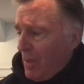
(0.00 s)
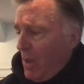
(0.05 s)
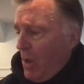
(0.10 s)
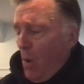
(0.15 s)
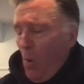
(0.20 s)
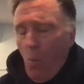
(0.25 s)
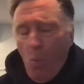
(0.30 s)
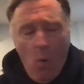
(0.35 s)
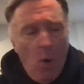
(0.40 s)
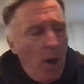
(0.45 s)

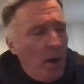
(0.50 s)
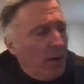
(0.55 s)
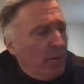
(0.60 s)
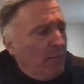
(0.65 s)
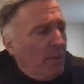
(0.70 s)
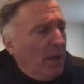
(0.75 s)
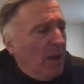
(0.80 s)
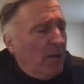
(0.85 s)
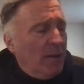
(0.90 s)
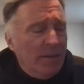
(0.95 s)

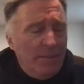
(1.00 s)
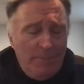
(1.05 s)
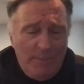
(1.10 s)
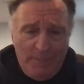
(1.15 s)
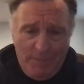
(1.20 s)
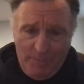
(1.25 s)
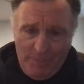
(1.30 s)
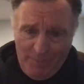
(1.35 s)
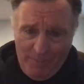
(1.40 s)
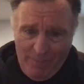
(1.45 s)
watermelon,
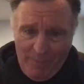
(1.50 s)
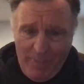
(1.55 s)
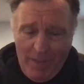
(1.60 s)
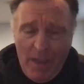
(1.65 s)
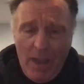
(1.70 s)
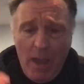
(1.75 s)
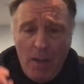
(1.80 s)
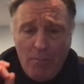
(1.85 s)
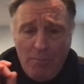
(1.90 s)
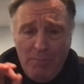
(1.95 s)

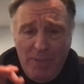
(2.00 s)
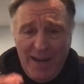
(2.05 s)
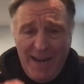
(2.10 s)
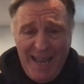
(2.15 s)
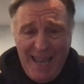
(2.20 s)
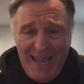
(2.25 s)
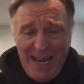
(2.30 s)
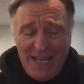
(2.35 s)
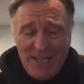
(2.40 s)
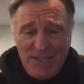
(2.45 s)

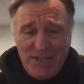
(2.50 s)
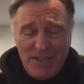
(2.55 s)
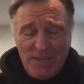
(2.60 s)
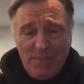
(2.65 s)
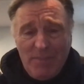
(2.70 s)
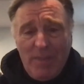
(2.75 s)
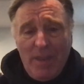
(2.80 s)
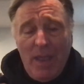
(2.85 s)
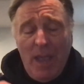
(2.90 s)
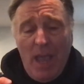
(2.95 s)
bananas,
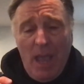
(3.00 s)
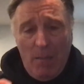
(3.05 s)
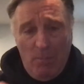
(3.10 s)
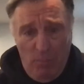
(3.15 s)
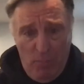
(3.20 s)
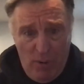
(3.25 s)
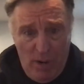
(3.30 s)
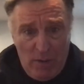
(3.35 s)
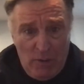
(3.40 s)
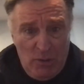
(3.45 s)
and
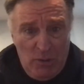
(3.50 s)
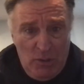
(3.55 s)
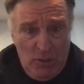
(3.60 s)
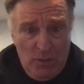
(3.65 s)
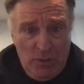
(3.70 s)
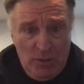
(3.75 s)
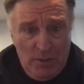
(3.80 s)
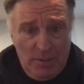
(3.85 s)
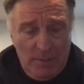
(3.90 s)
brown sugar.